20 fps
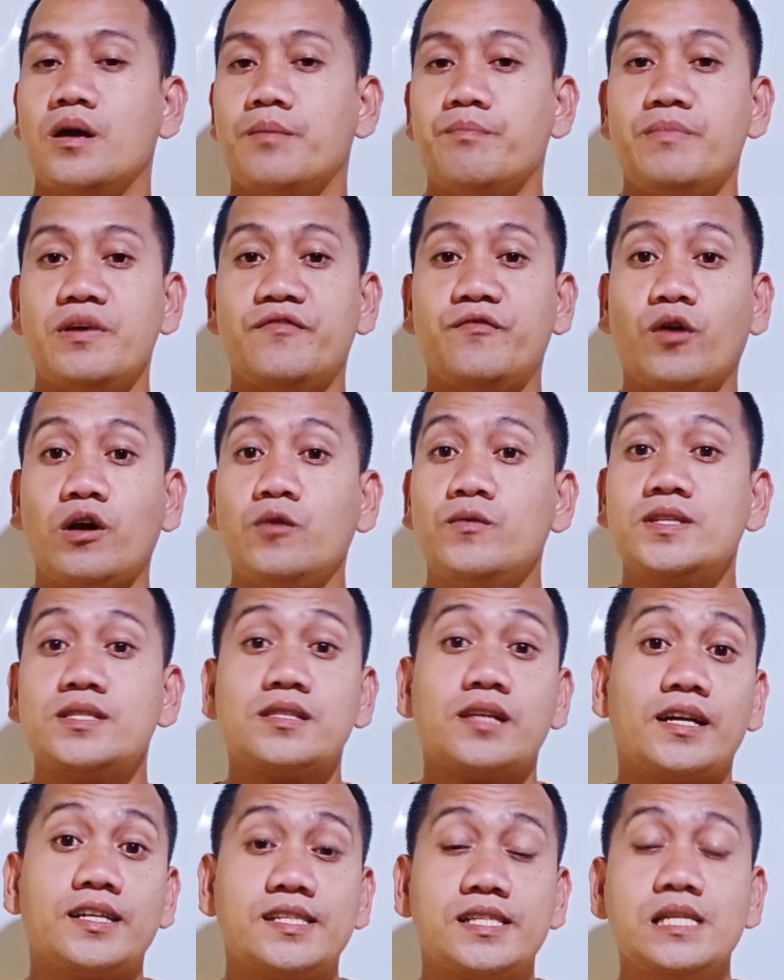Before we
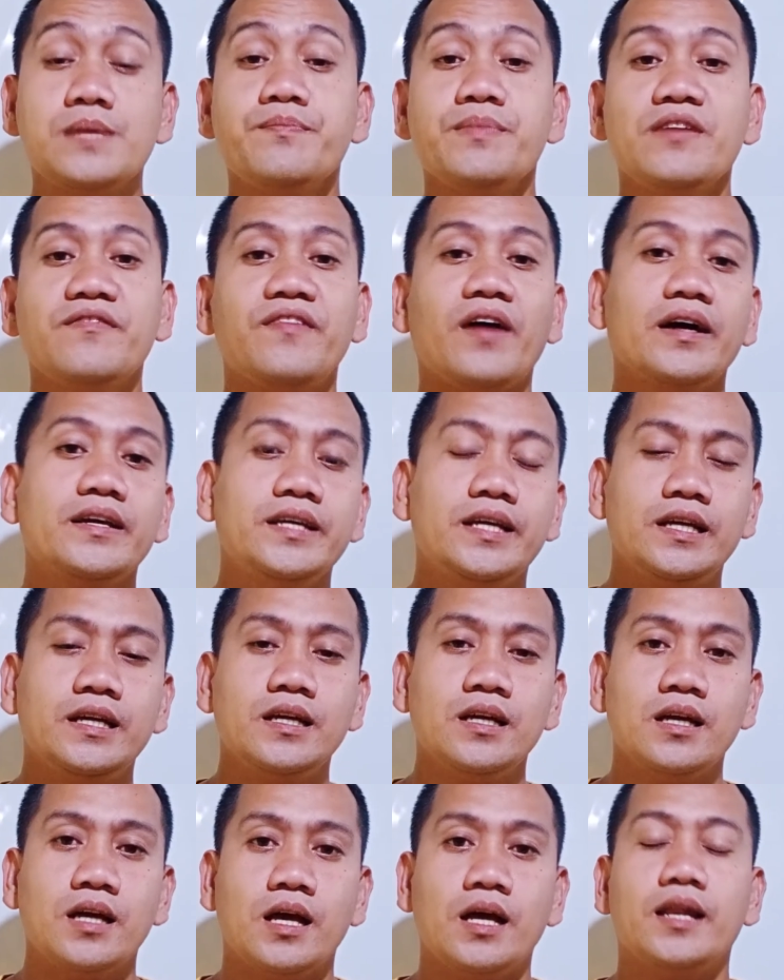start simplifying,
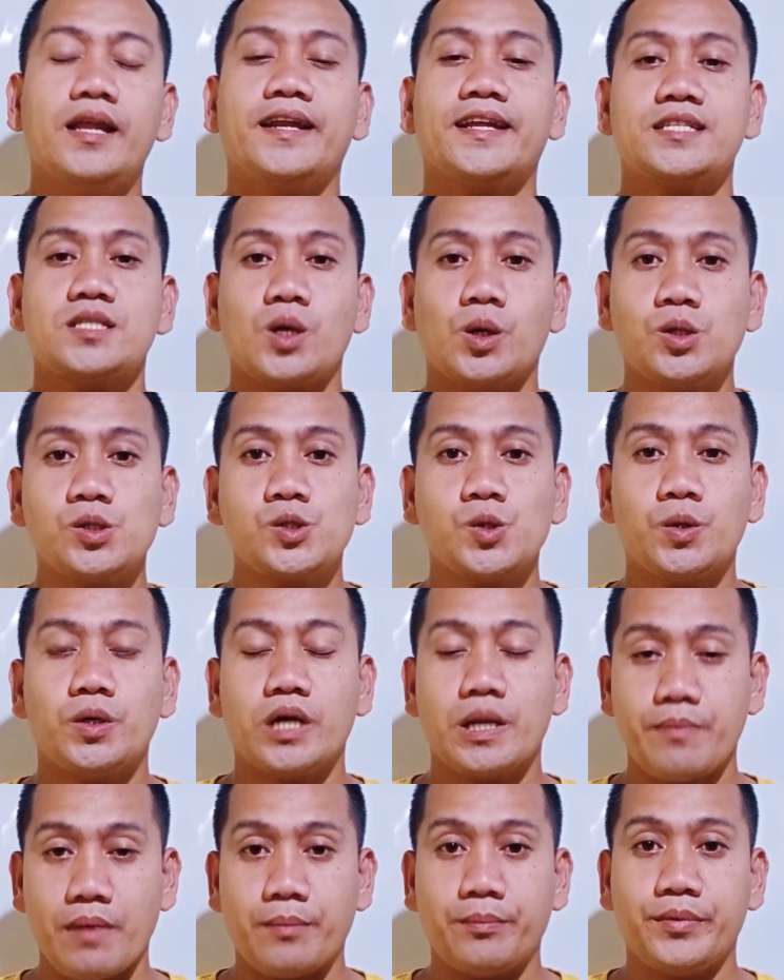let us also
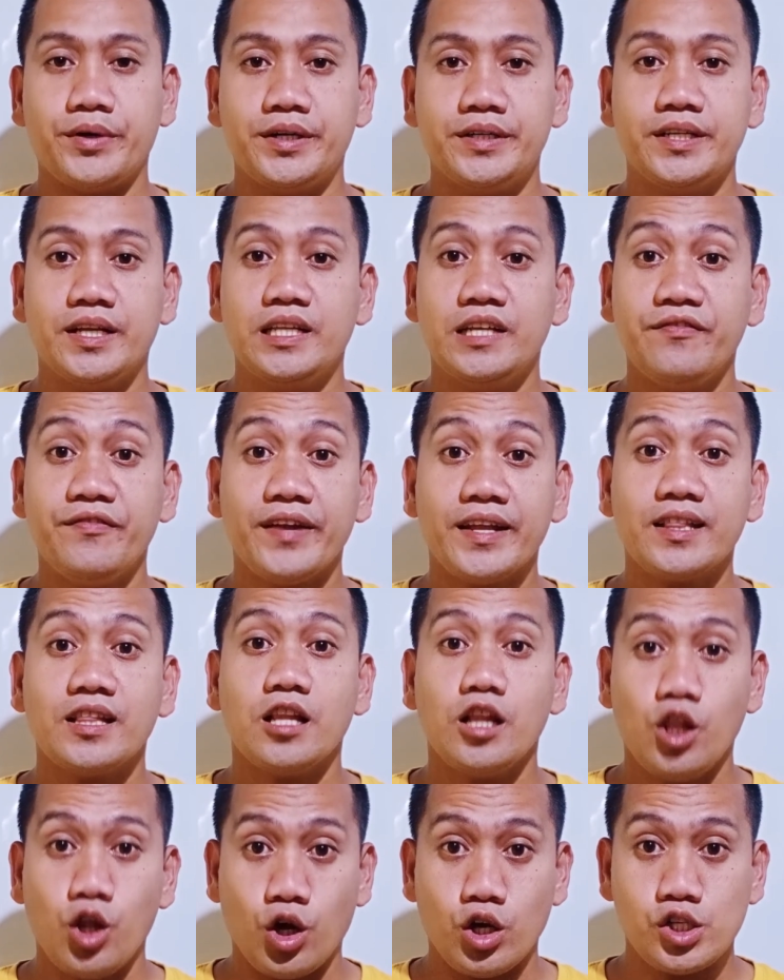remember the different
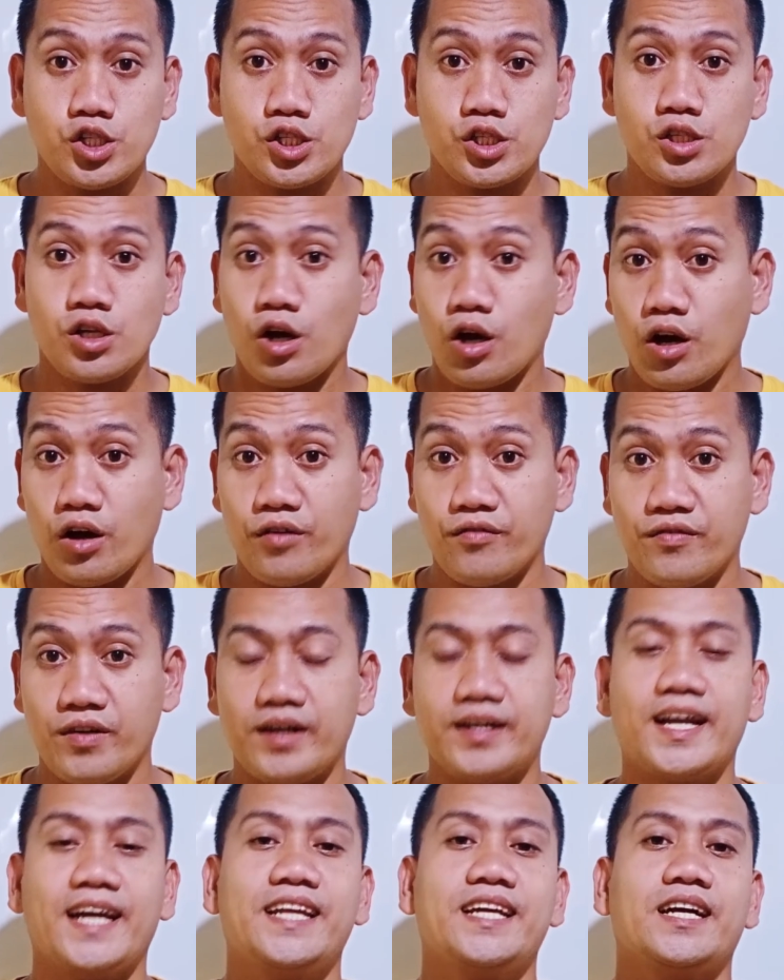laws of
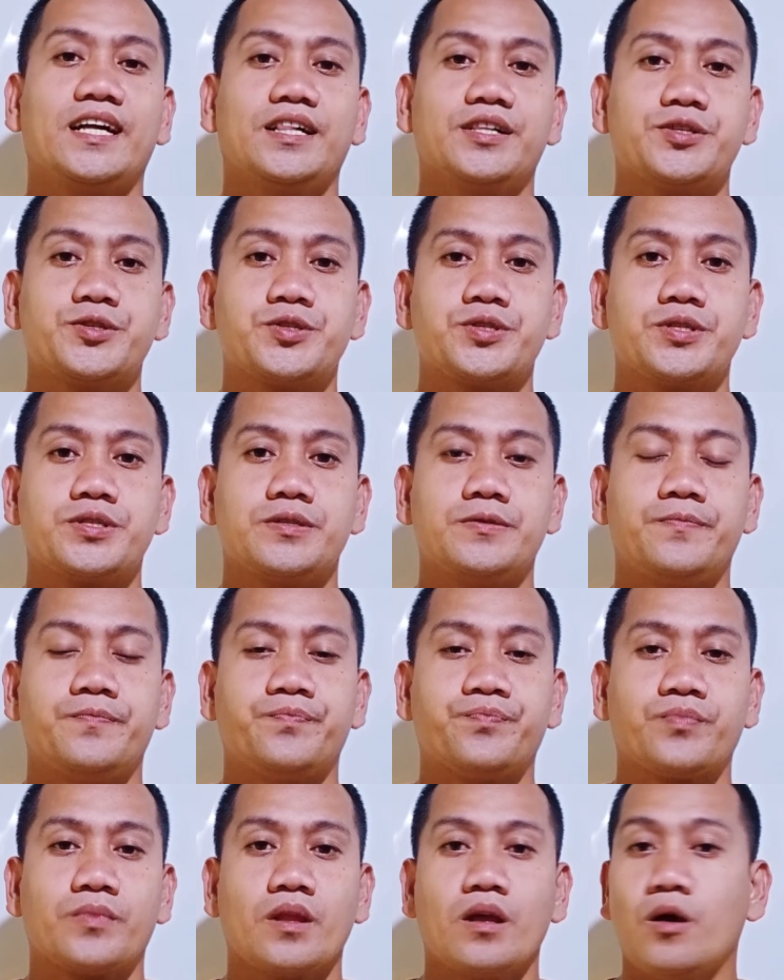radicals.
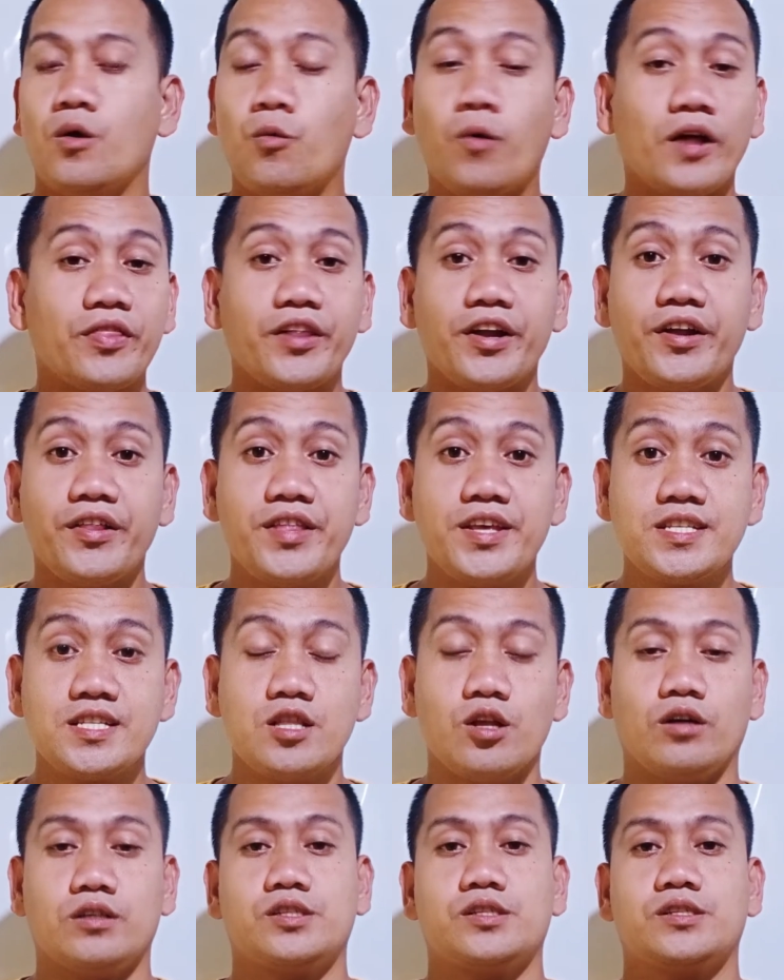What are these
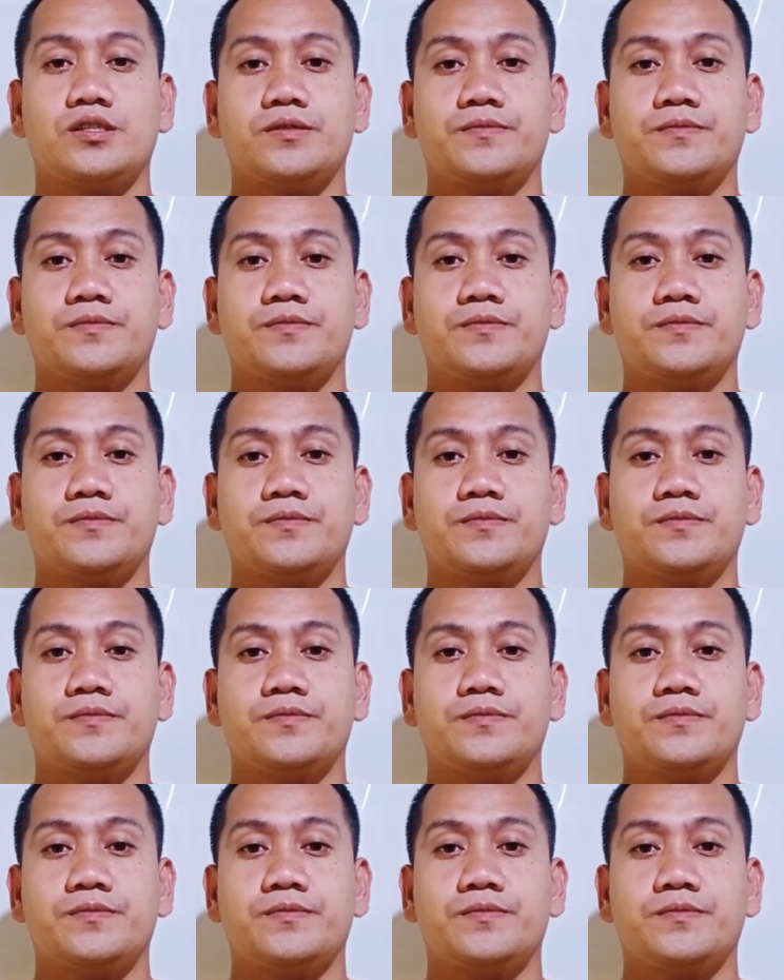laws?